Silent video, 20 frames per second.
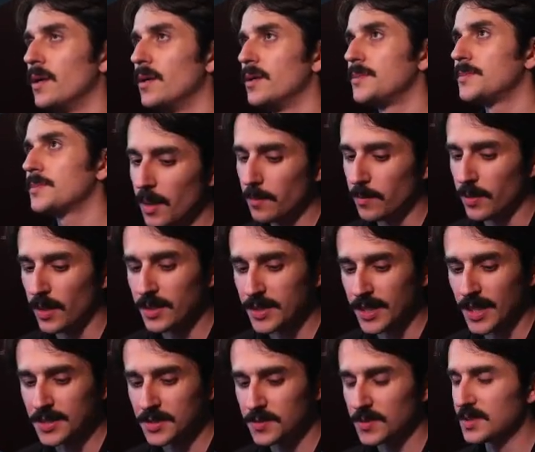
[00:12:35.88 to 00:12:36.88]
plug that into
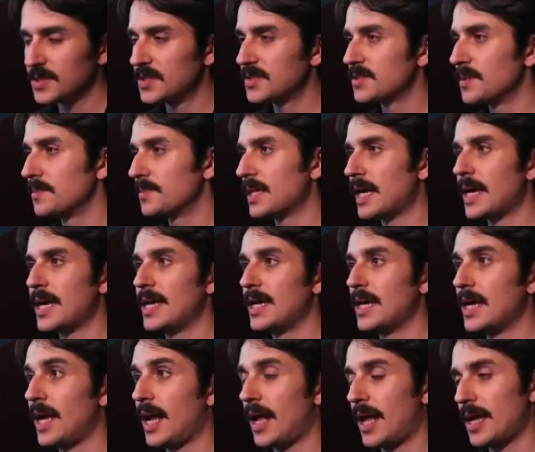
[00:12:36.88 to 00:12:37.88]
a system that
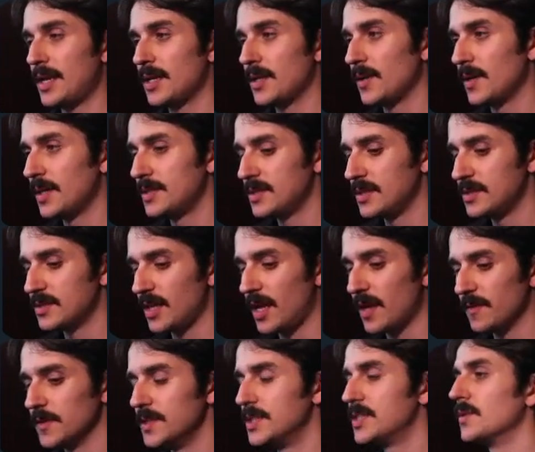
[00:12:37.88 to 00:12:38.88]
analyzes every
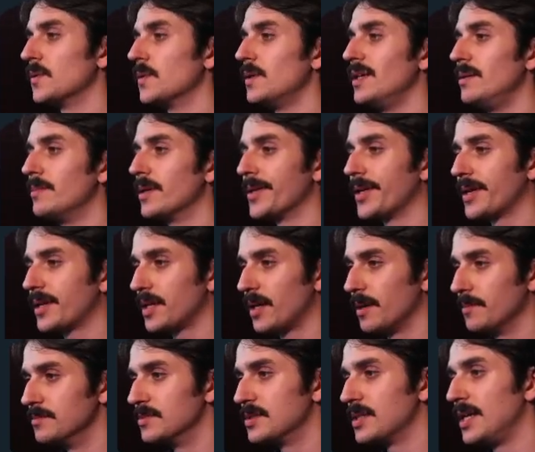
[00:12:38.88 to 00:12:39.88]
single email that comes
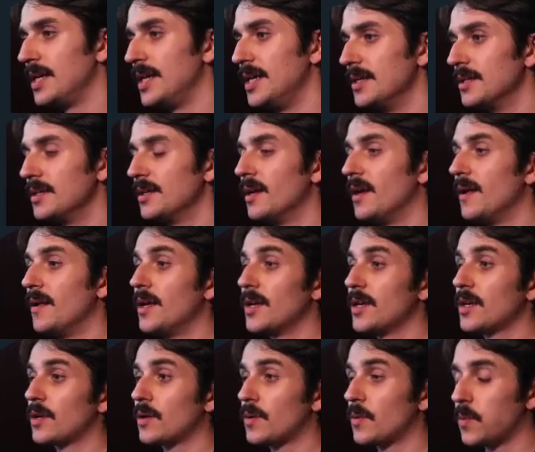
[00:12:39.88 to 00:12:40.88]
in,
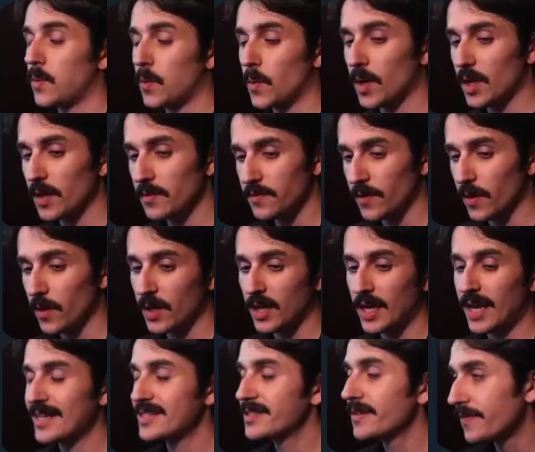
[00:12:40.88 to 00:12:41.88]
qualify or
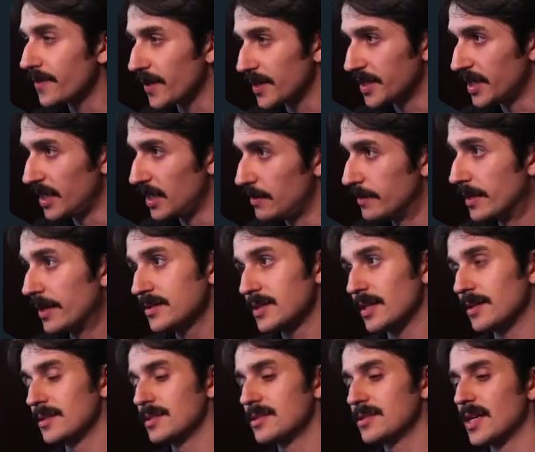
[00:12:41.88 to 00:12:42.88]
classify the email to
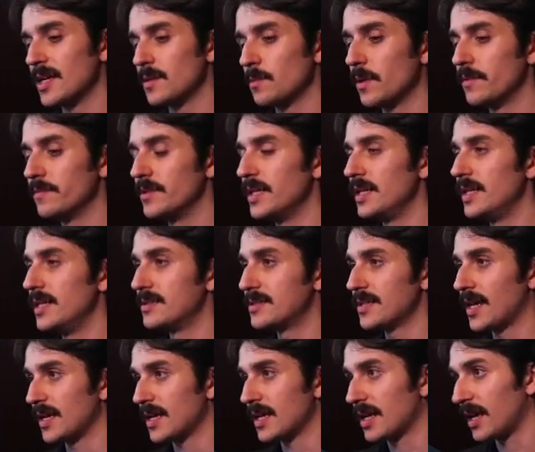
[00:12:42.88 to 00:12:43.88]
understand whether it's a
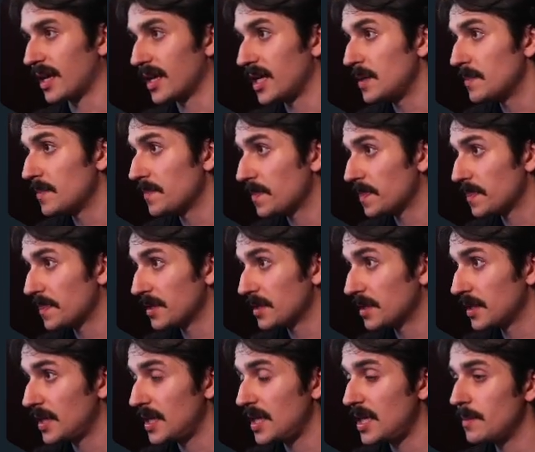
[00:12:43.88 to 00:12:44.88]
claim
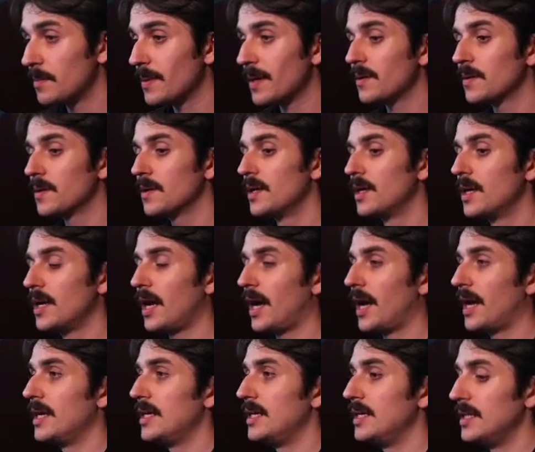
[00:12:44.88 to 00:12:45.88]
email,
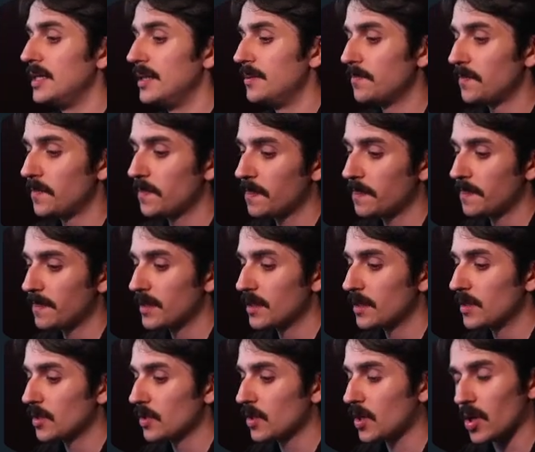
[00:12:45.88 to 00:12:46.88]
a
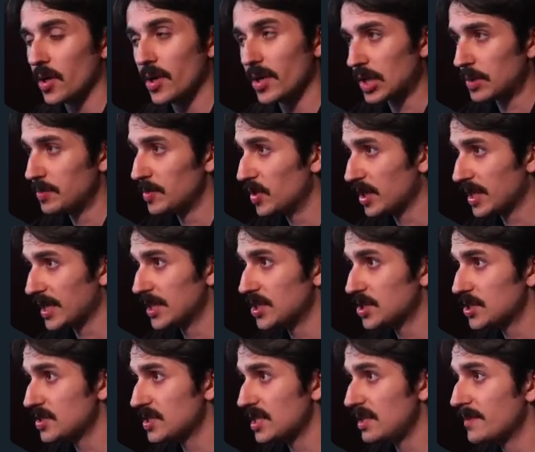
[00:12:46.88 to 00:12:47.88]
client communications
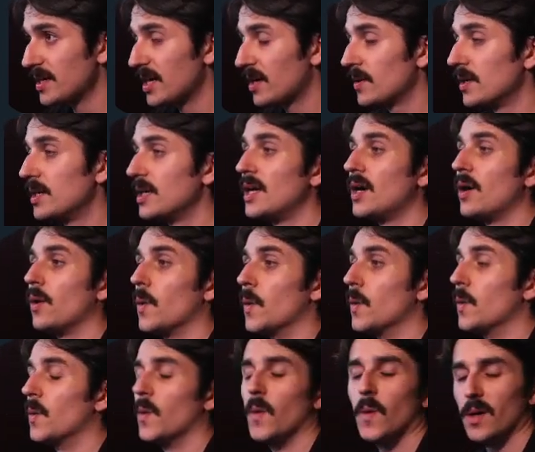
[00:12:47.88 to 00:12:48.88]
email,
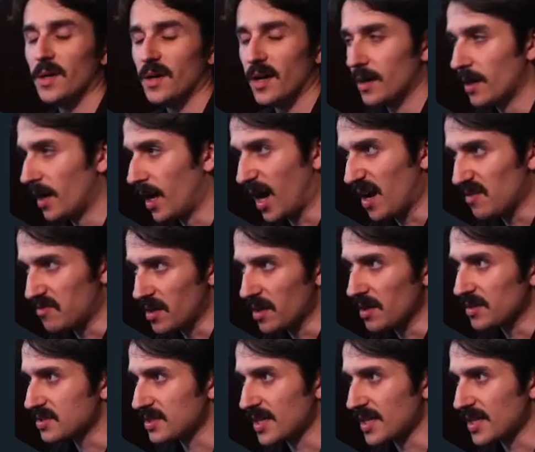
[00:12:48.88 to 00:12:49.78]
or other /